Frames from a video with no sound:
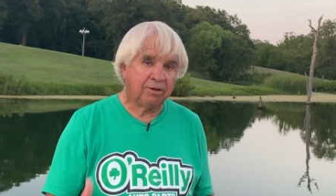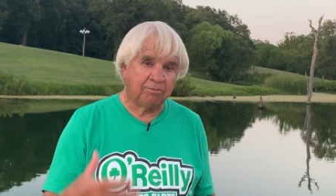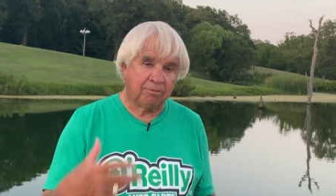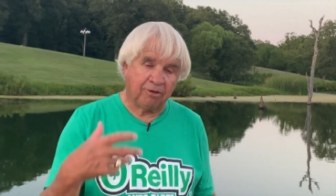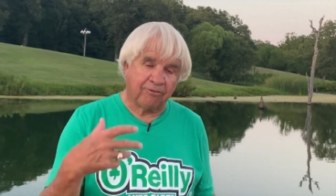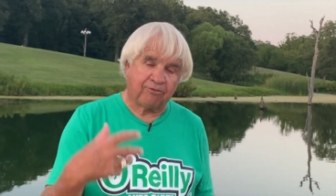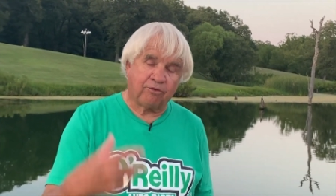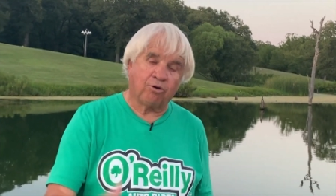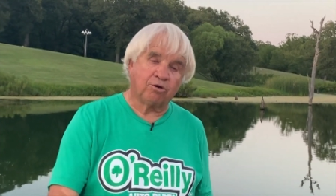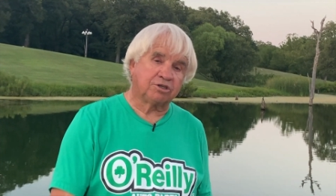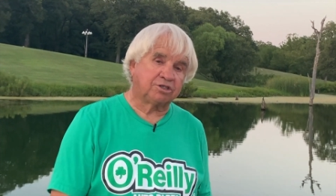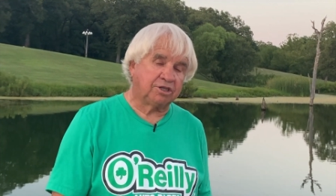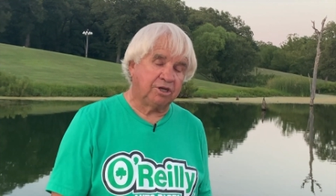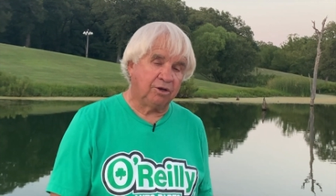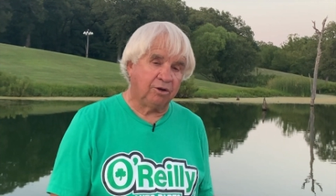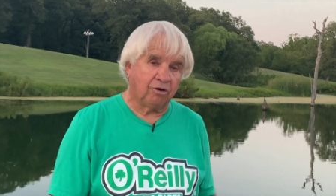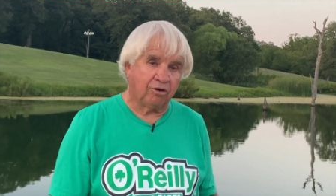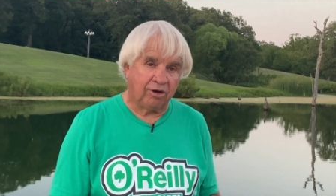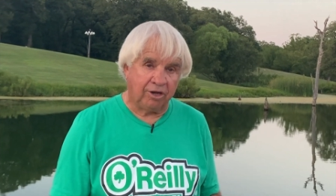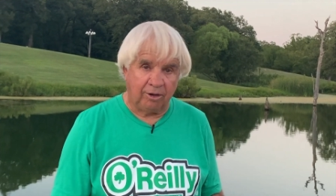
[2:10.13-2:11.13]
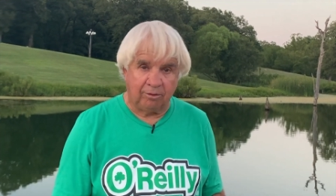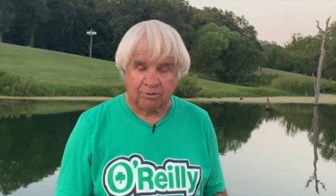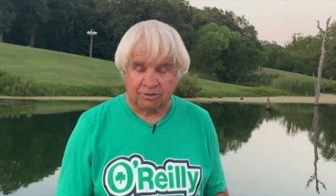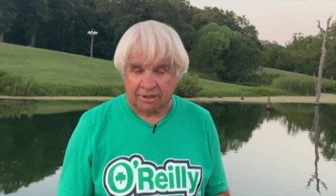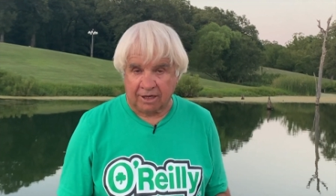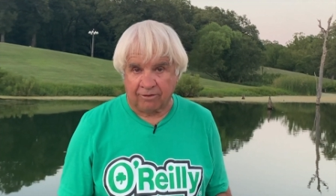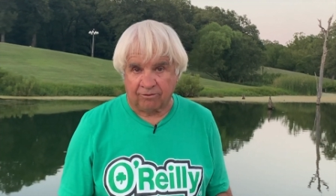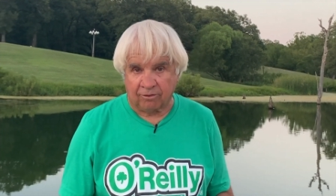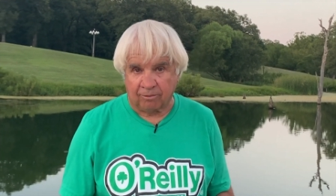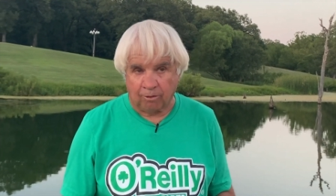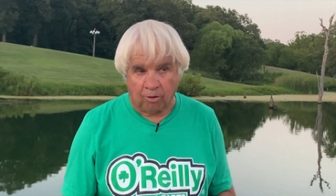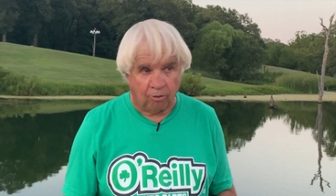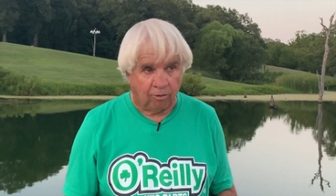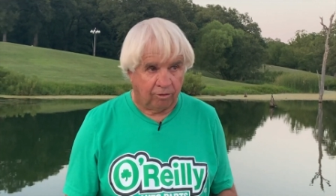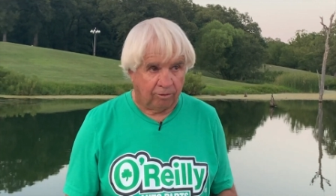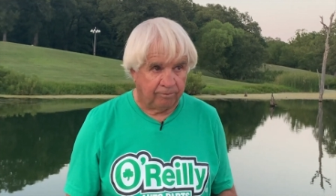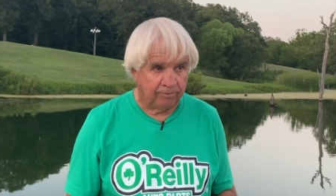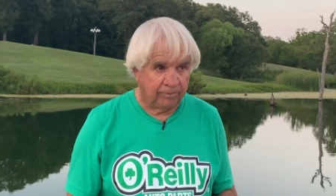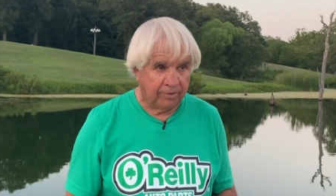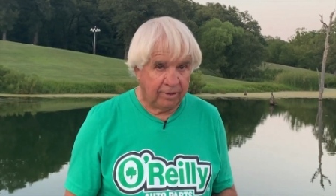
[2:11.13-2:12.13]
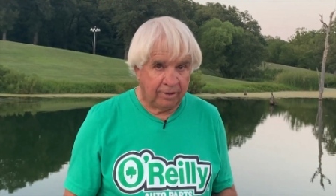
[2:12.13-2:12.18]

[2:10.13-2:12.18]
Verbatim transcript: before she or he was ever born.